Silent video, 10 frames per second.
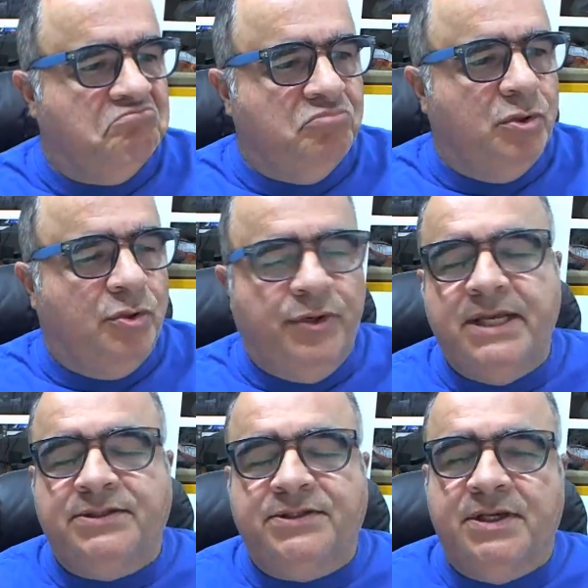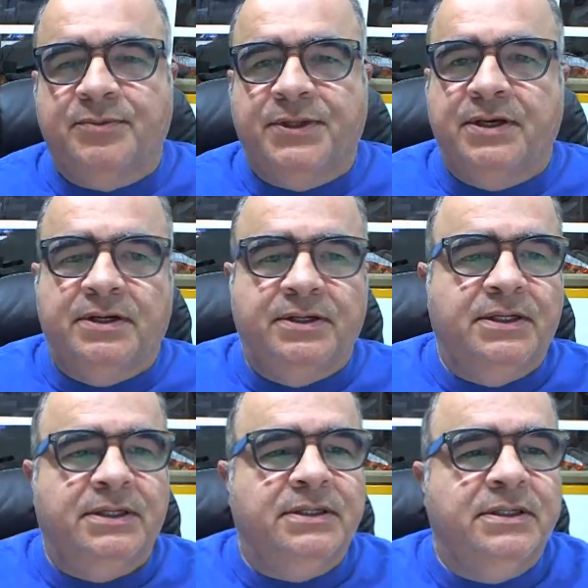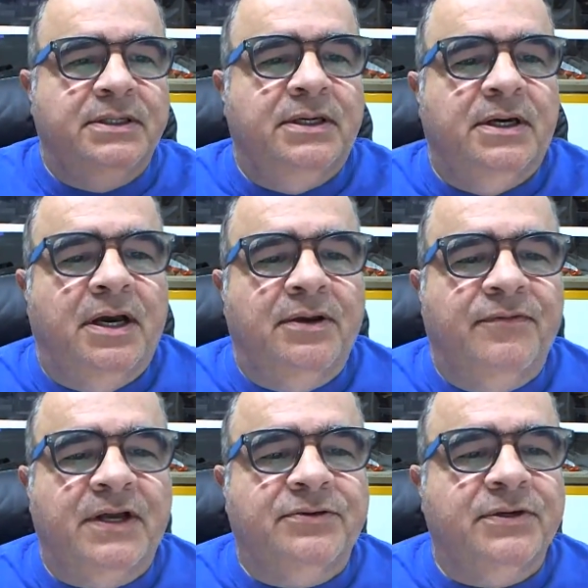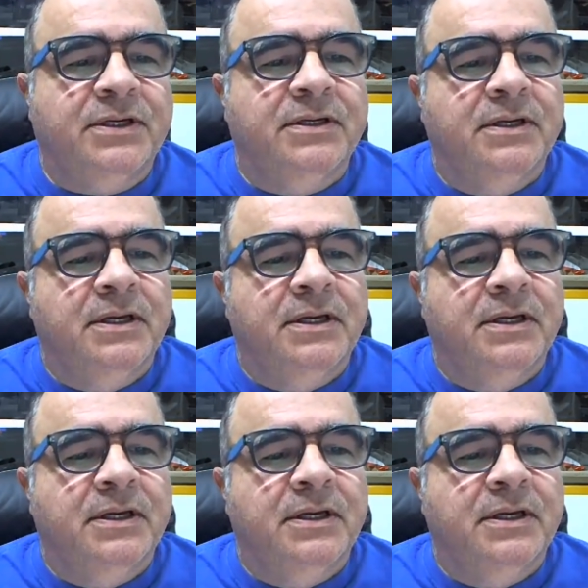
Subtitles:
We'll create something on Vectric,